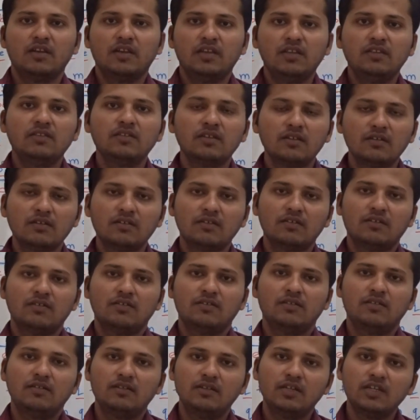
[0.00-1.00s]
in a
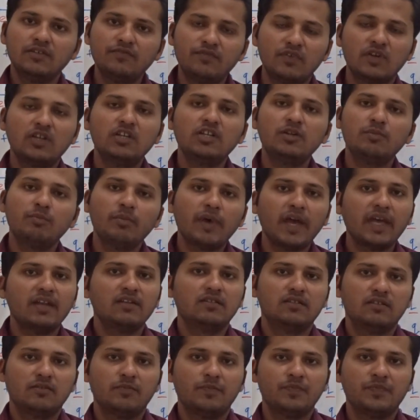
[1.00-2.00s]
different
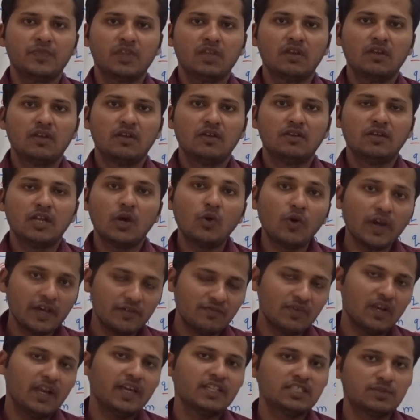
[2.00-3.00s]
manner. Now I
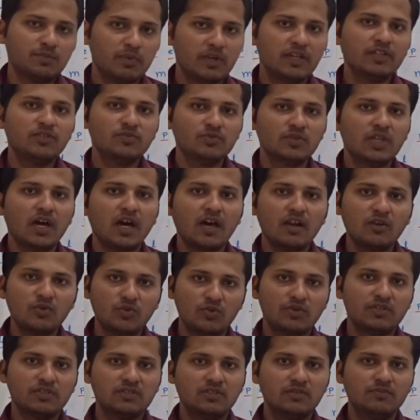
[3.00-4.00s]
will explain you the
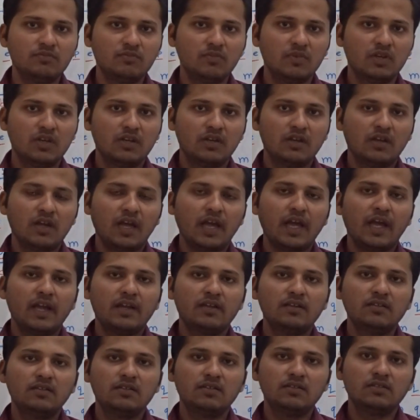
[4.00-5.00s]
algorithm,
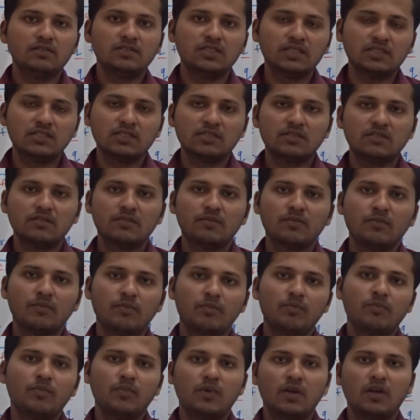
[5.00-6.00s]
and just
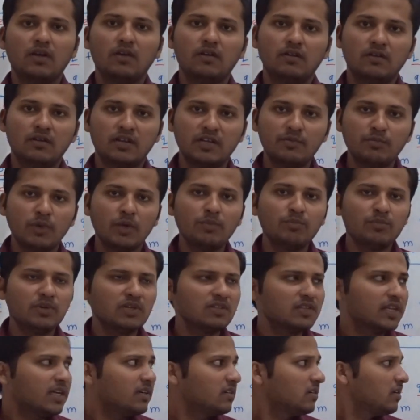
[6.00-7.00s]
remember
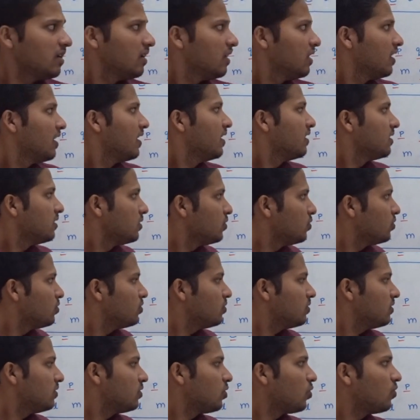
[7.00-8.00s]
that
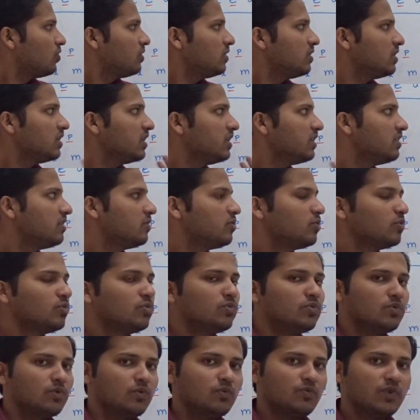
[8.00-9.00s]
you don't need
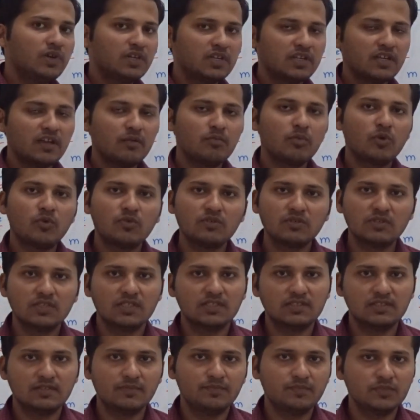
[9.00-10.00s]
to worry about
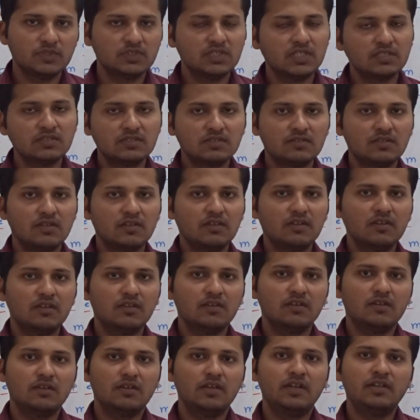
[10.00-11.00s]
this. Just
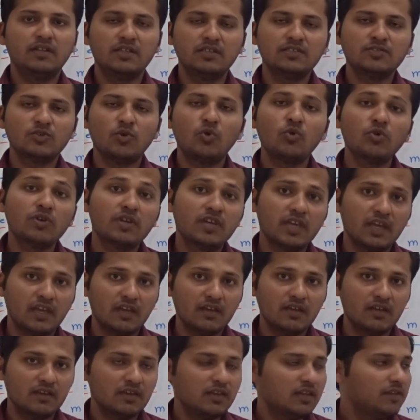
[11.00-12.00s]
it is
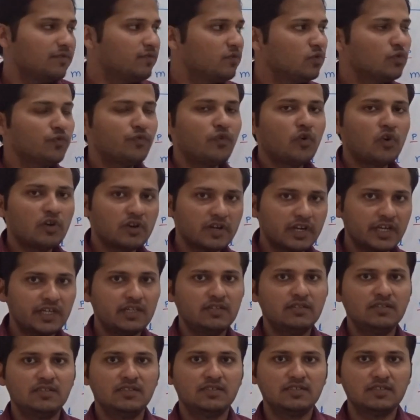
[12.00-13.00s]
okay if you
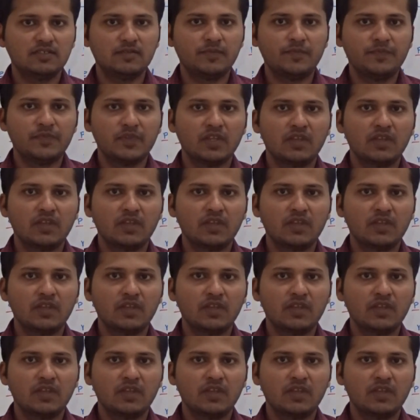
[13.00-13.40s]
forget this.